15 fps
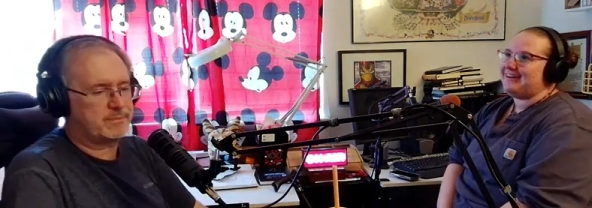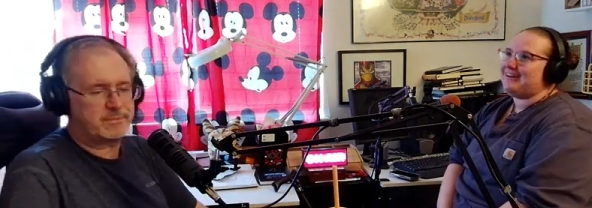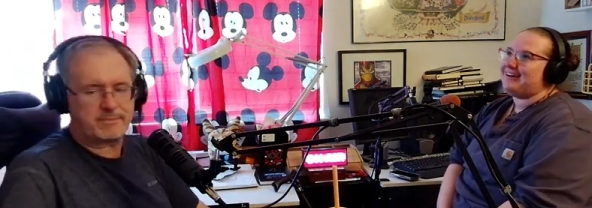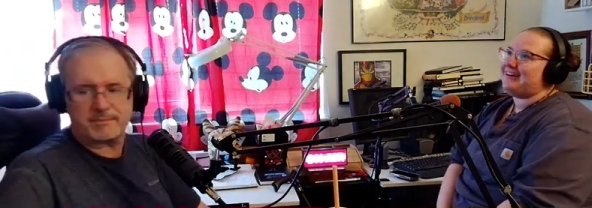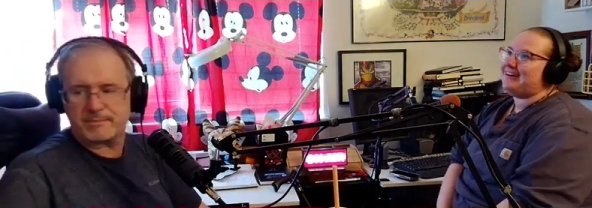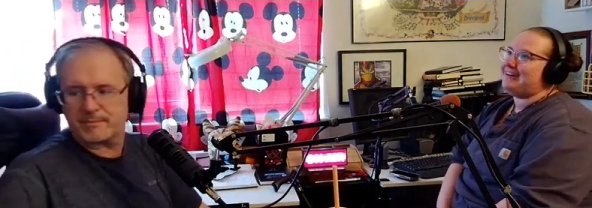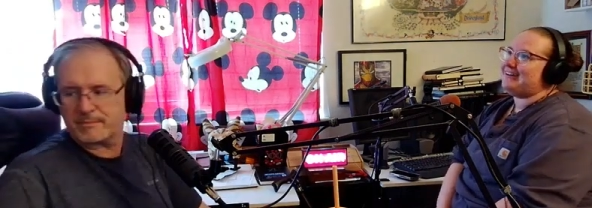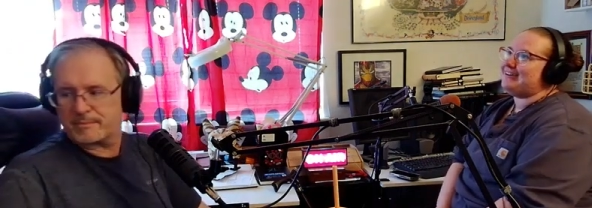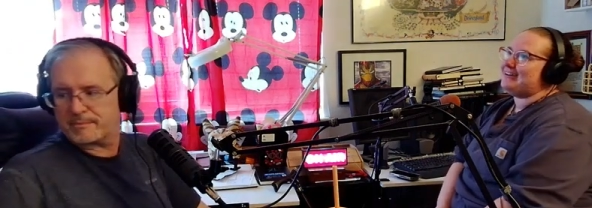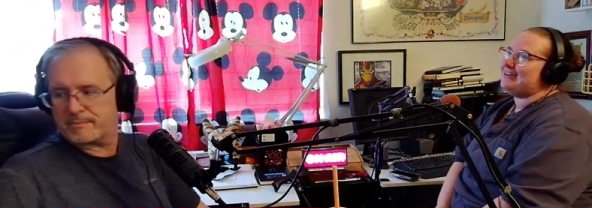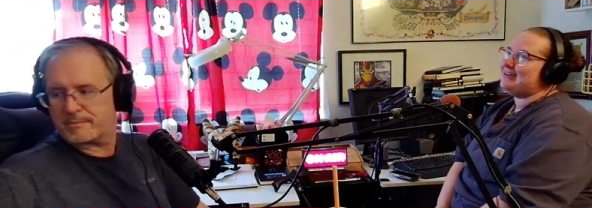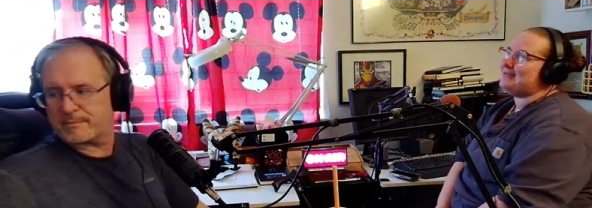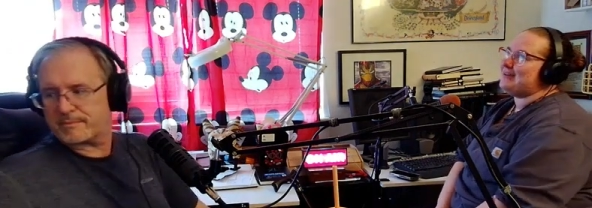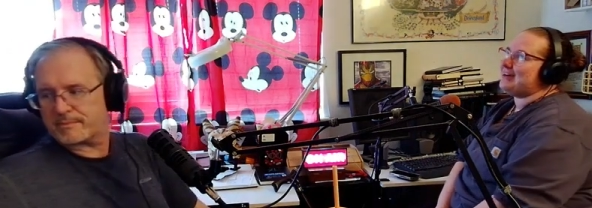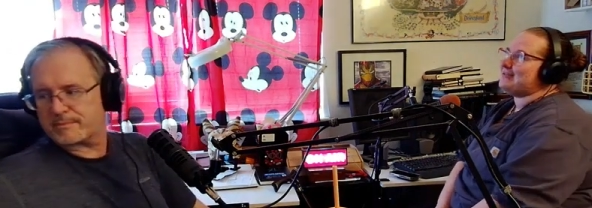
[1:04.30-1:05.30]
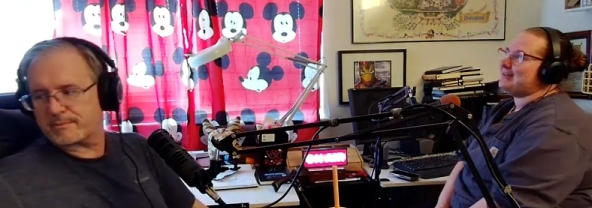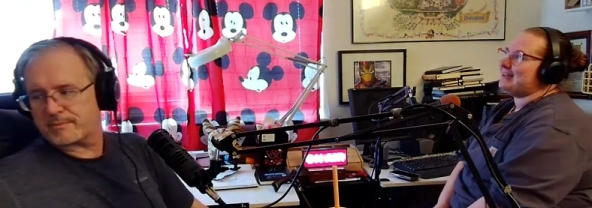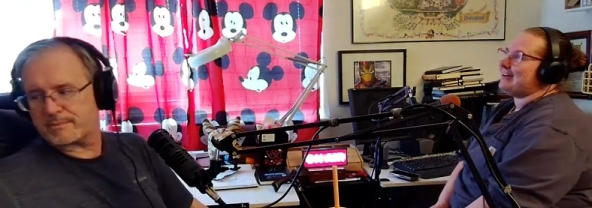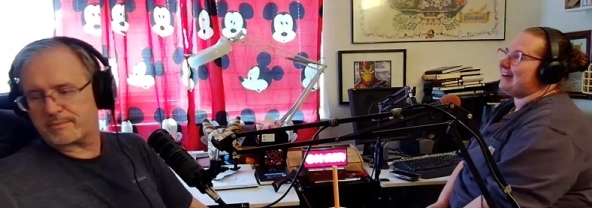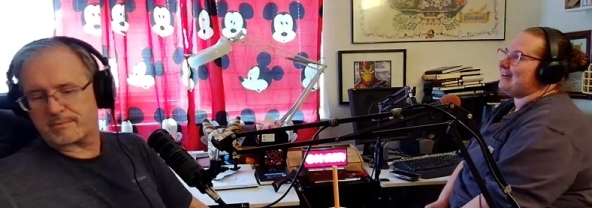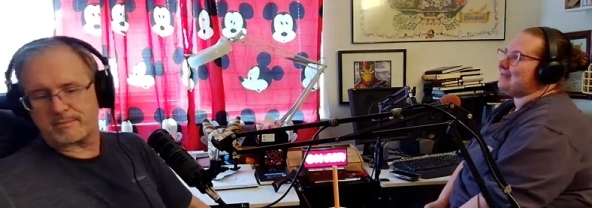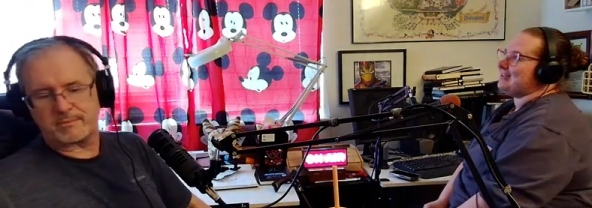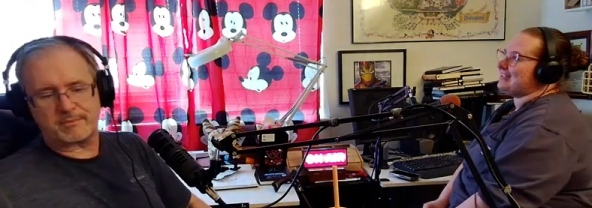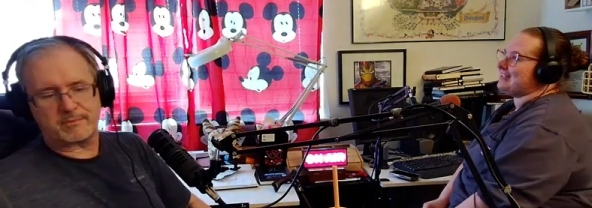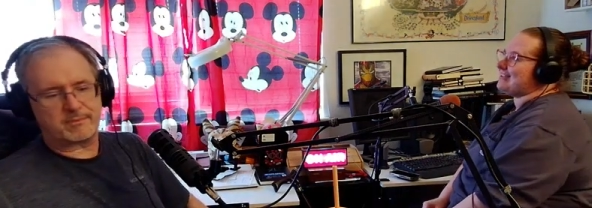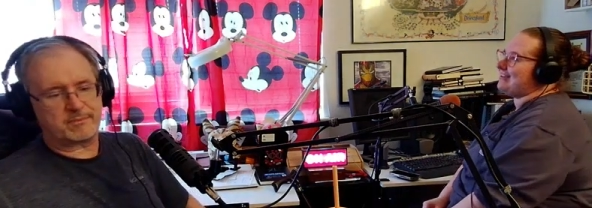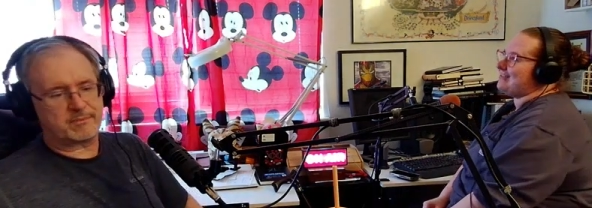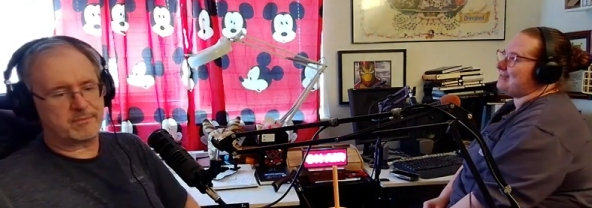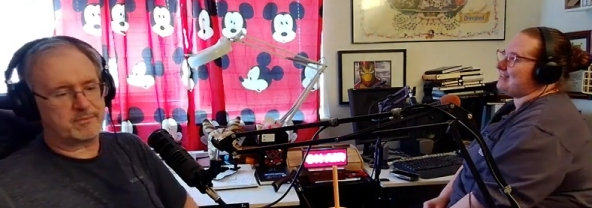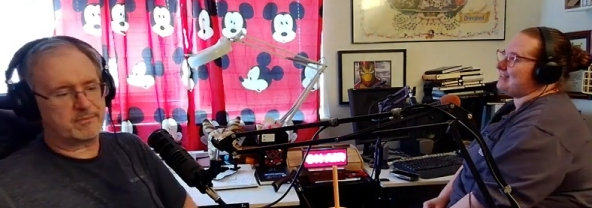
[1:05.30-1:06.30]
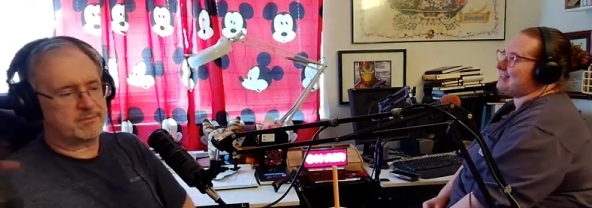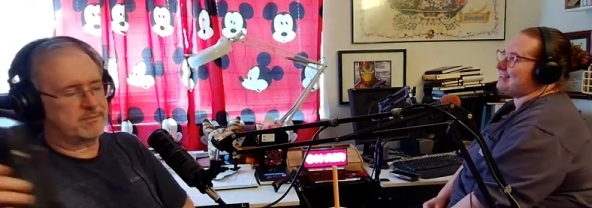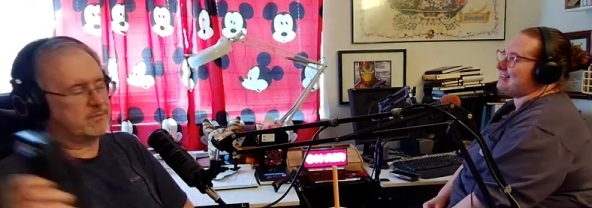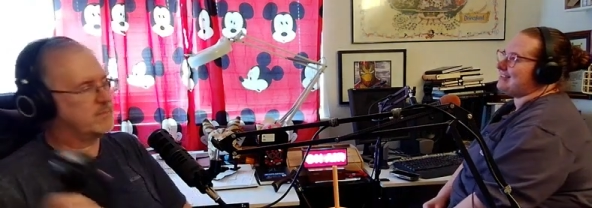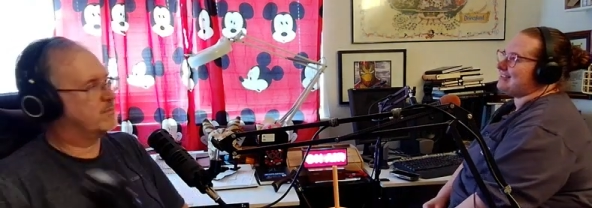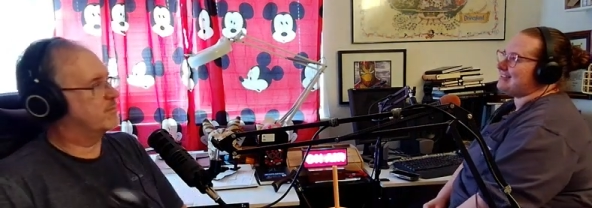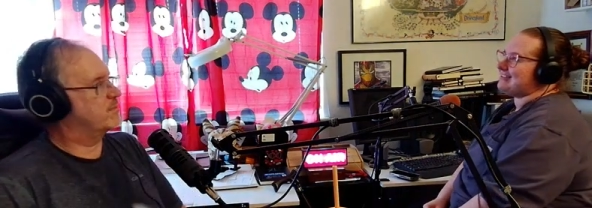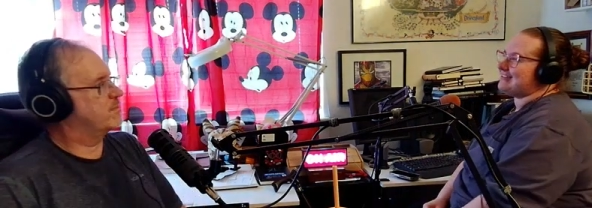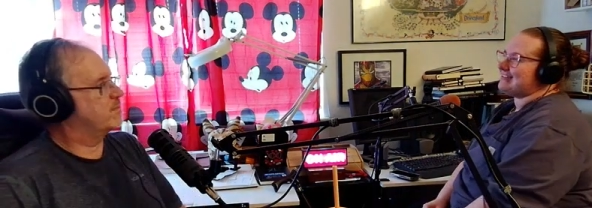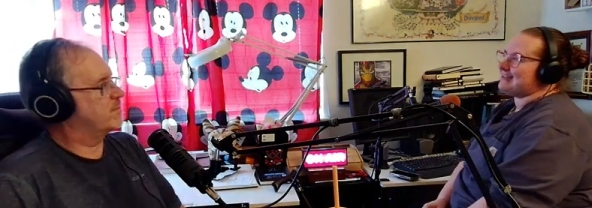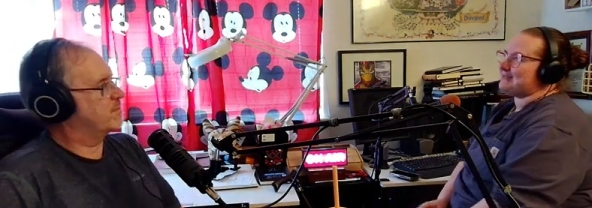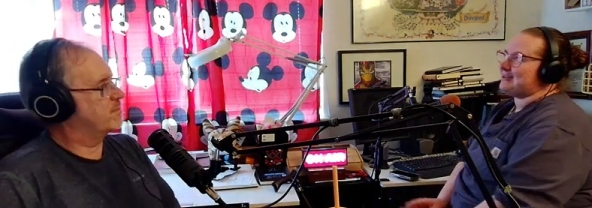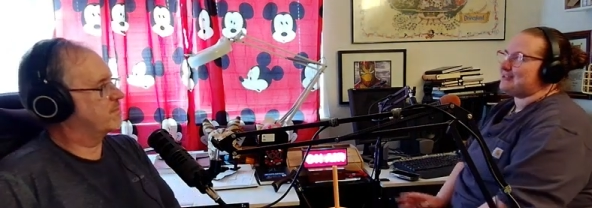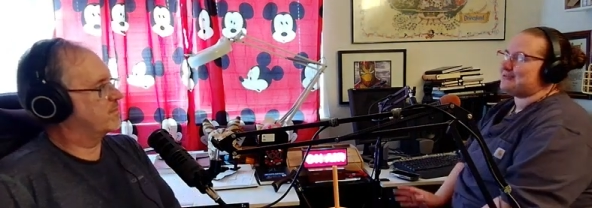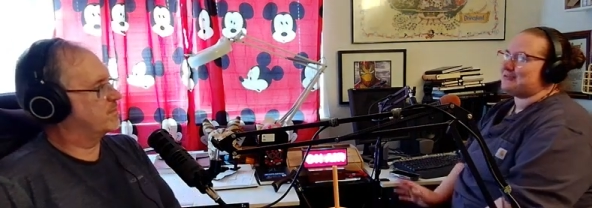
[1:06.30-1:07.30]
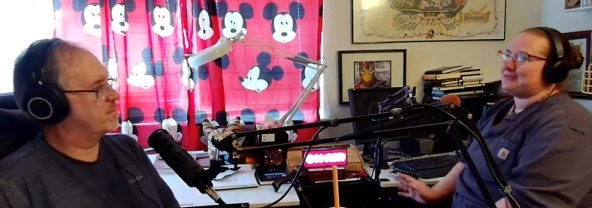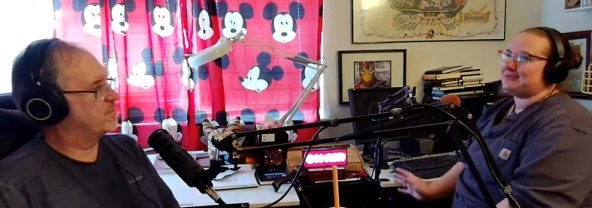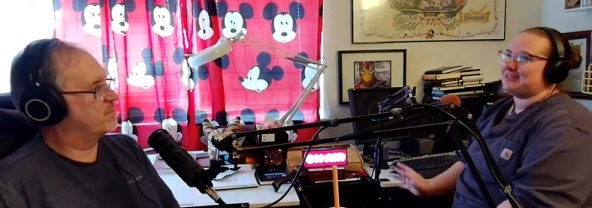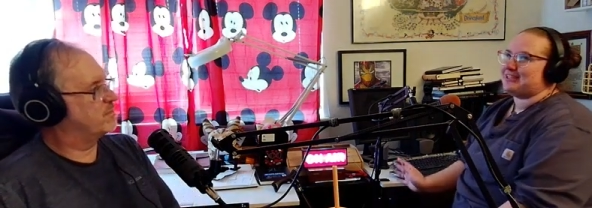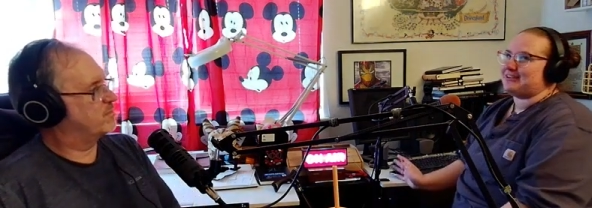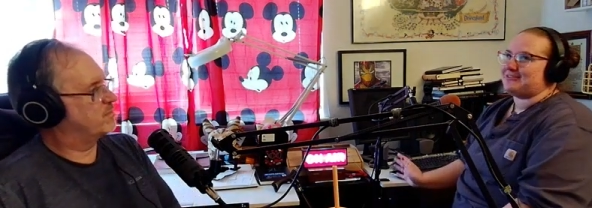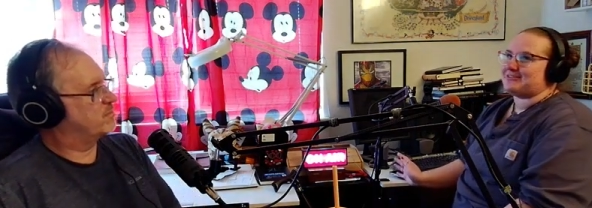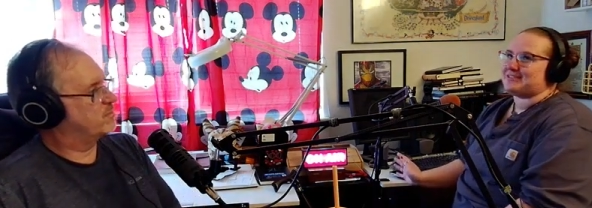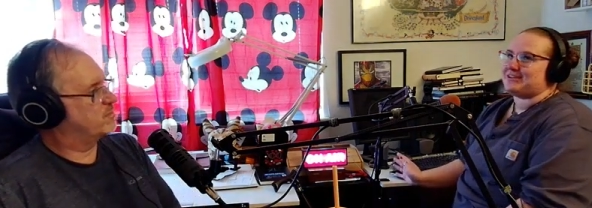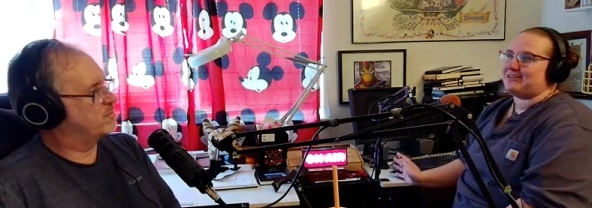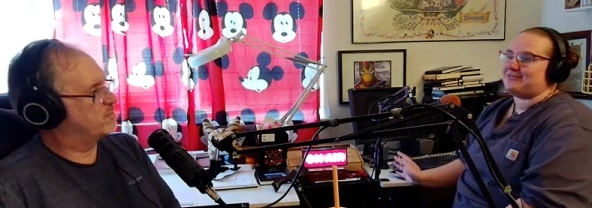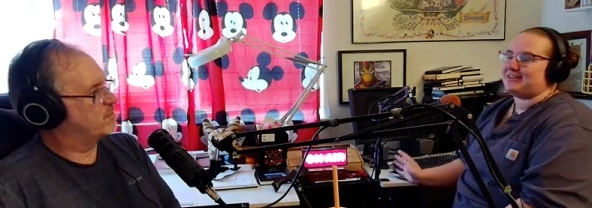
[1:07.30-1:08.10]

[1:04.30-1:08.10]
Speaker 1: Um, I mean, I'm really excited for this because is my true Leo self.